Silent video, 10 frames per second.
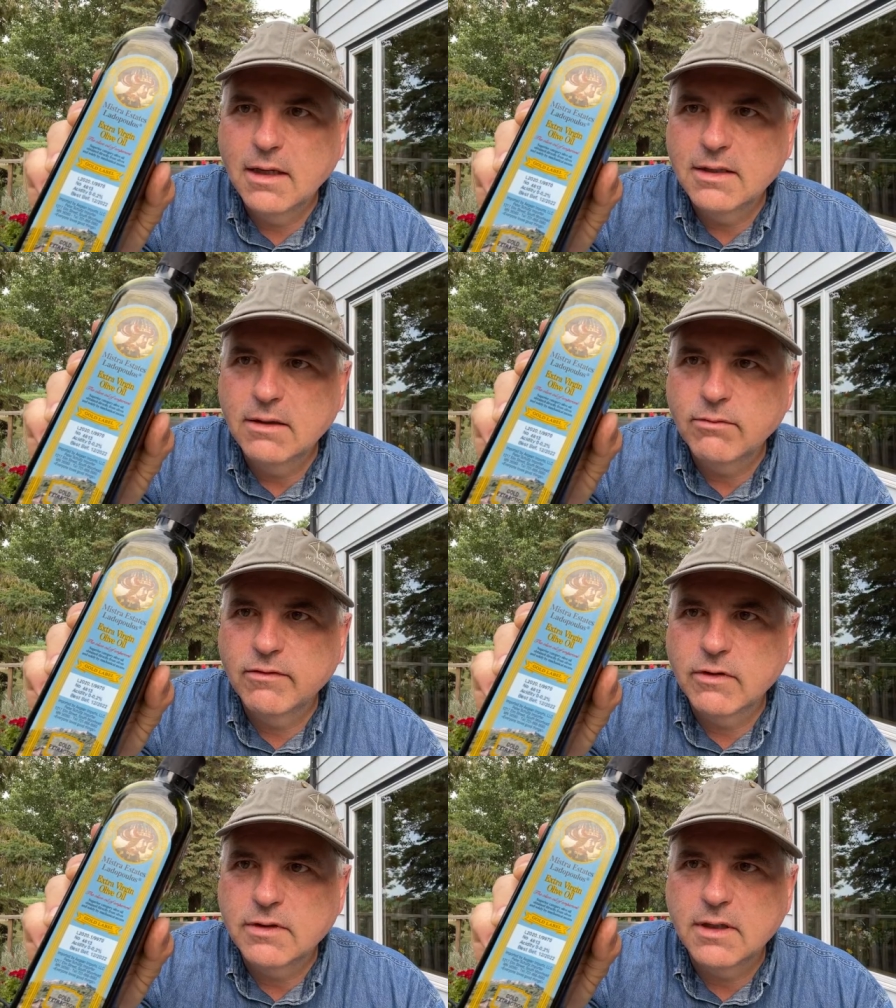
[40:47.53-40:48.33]
Is it
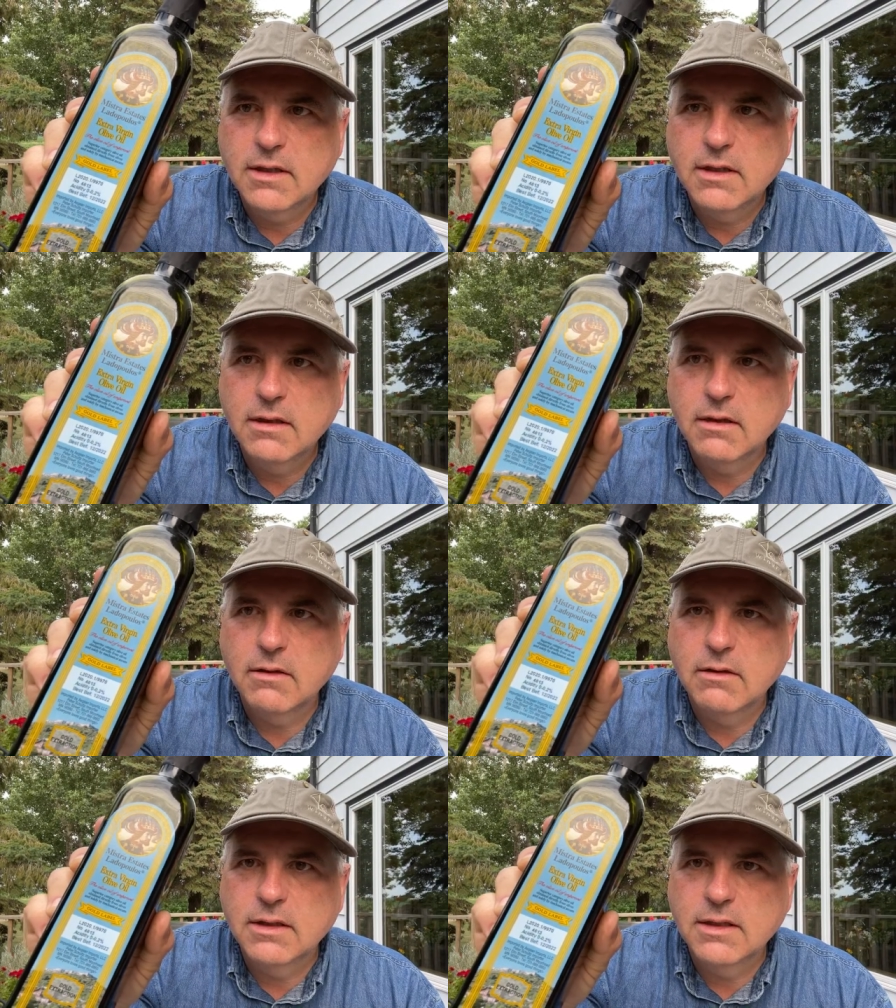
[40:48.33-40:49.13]
reversed on there?
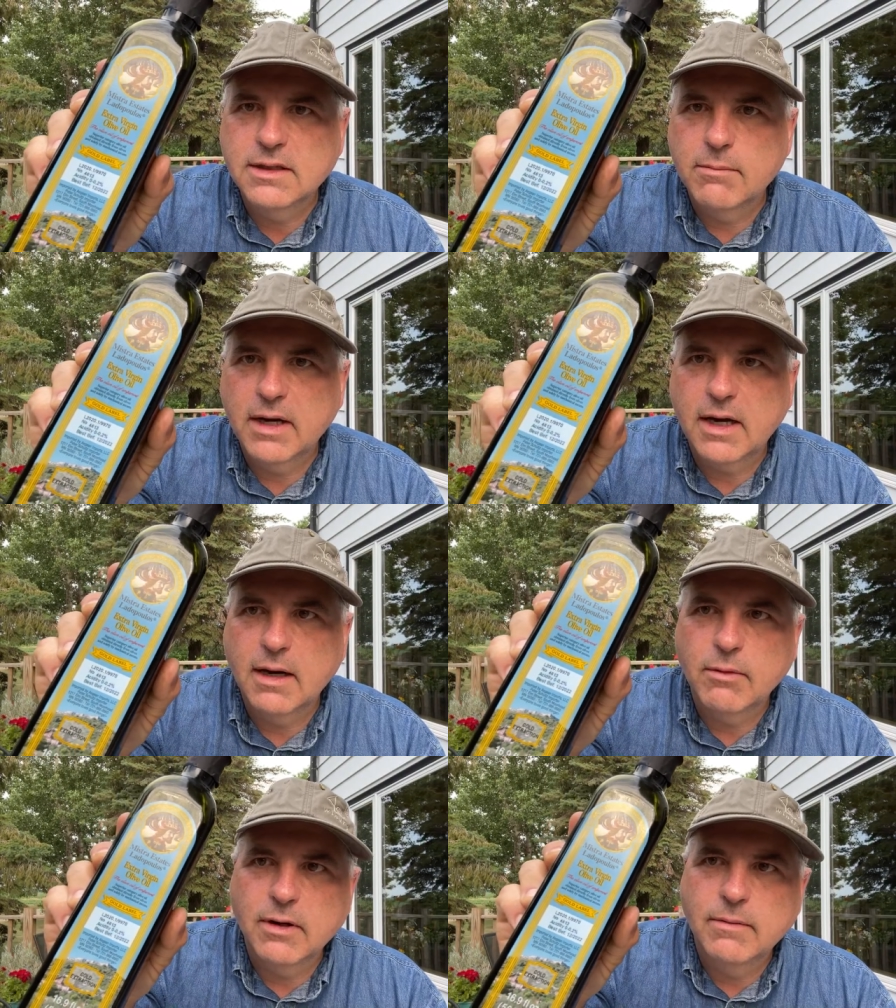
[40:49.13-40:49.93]
No, it is on my
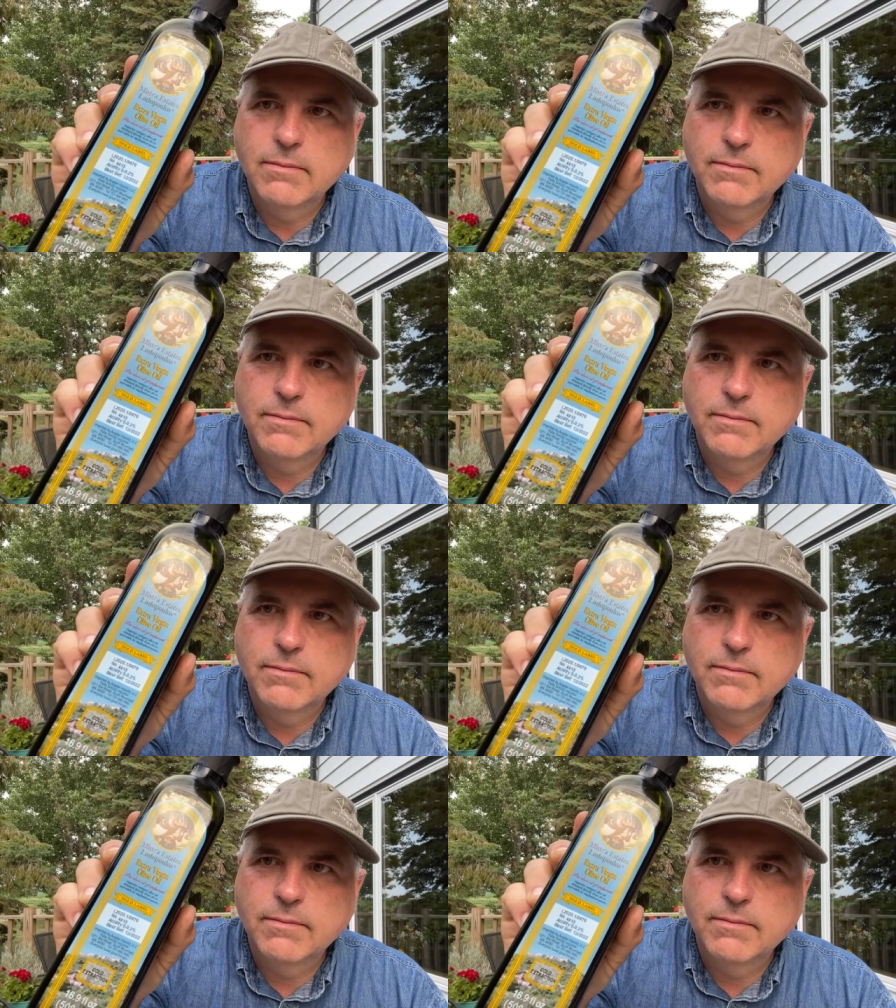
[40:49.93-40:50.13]
camera.